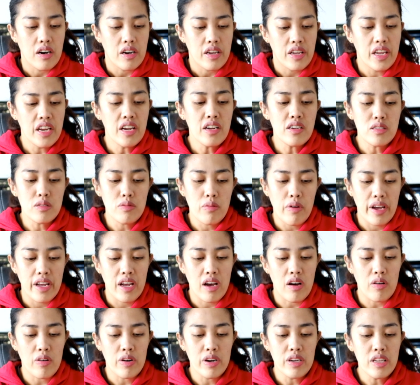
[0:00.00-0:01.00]
Here's why.
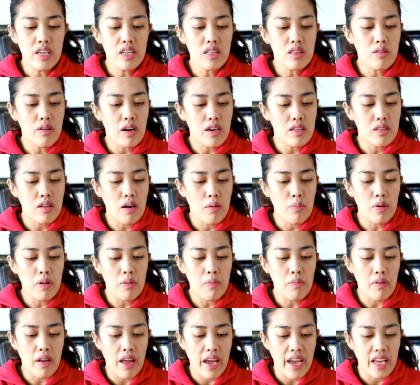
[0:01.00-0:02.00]
According to a
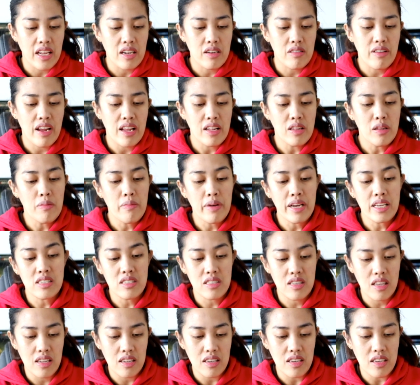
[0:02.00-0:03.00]
double-blind
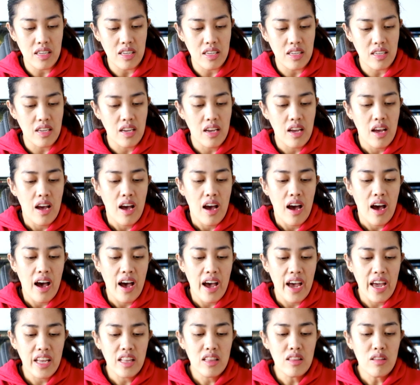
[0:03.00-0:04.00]
randomized study,
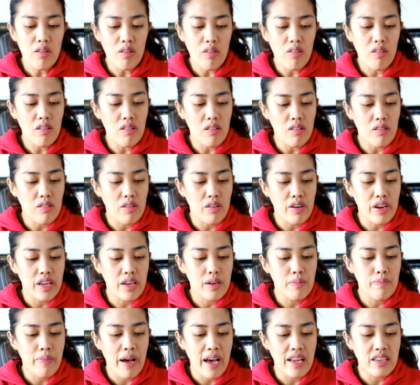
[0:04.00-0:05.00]

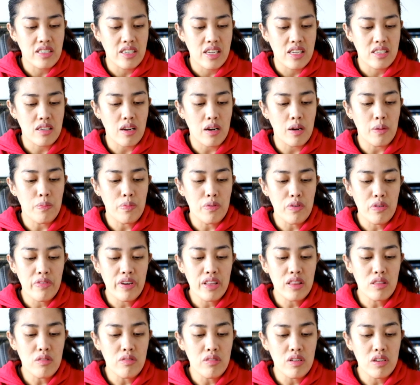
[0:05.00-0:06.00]
hydrocolloid patches are
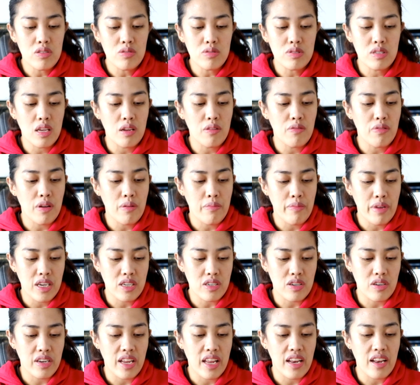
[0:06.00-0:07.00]
proven to reduce
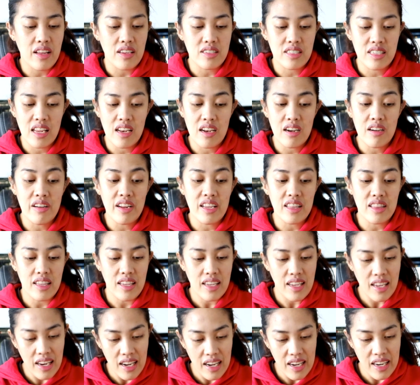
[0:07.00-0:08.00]
inflammation and accelerate
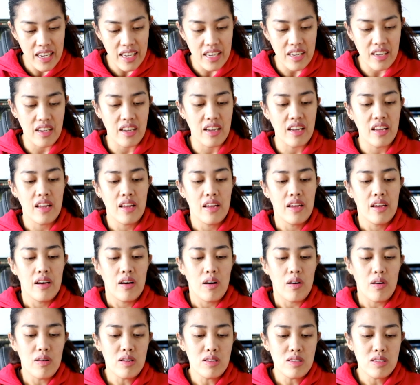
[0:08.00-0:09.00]
healing.
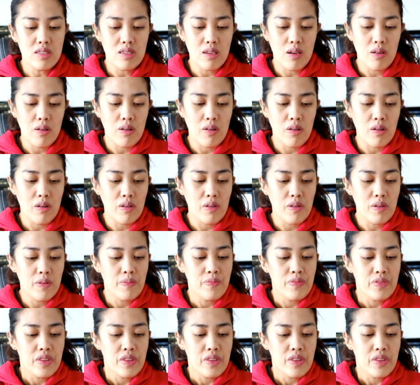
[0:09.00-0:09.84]
Also,